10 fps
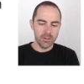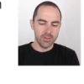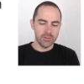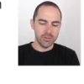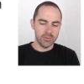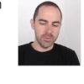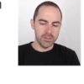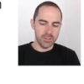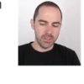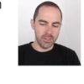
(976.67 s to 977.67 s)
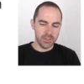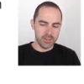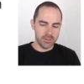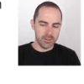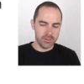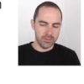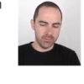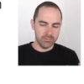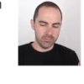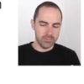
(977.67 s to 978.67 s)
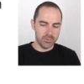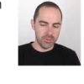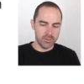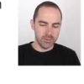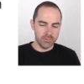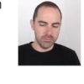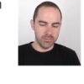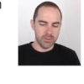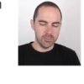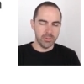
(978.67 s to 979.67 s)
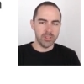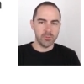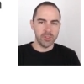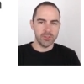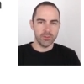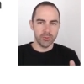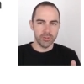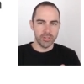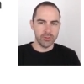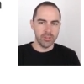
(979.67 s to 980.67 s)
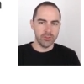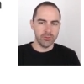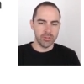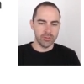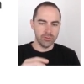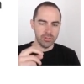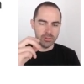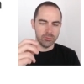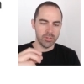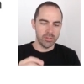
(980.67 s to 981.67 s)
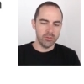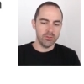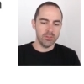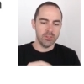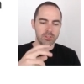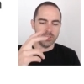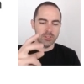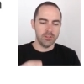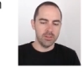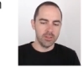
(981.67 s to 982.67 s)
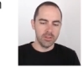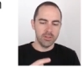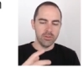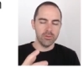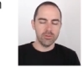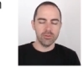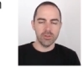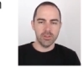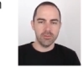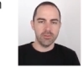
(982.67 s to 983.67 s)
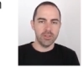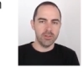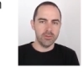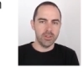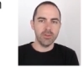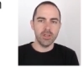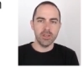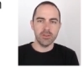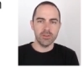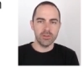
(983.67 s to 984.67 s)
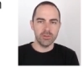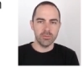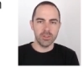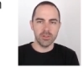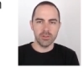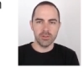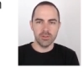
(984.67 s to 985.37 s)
So it's basically a, a um, spike-based computational unit. So this is one neuron, and then it will have on every layer there should be